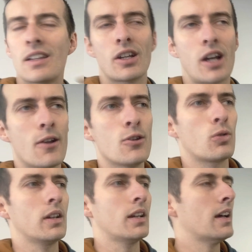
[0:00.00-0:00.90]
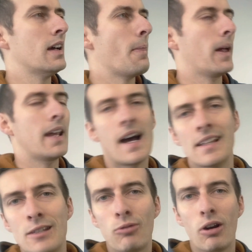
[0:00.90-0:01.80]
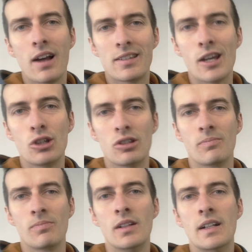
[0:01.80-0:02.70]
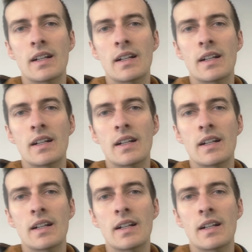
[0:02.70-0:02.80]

other country. And he has this realization.